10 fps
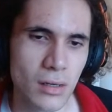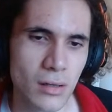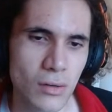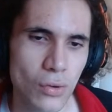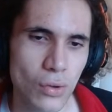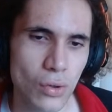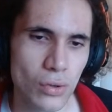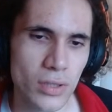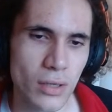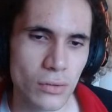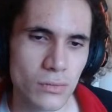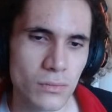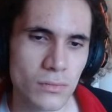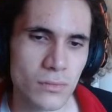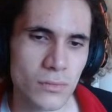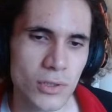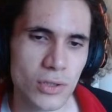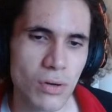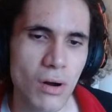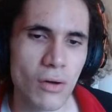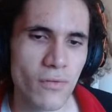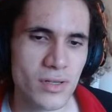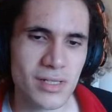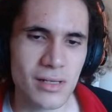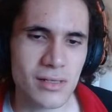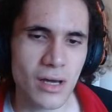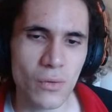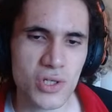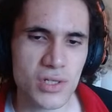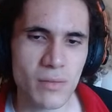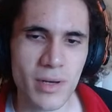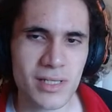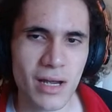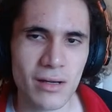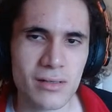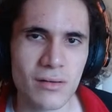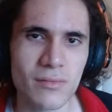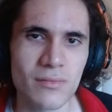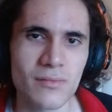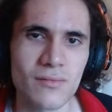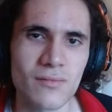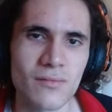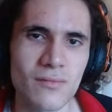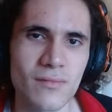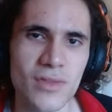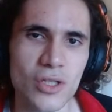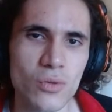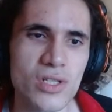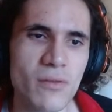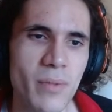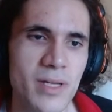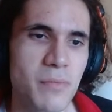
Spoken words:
or Corolla versus Hisoka, which is the best character. Which is the best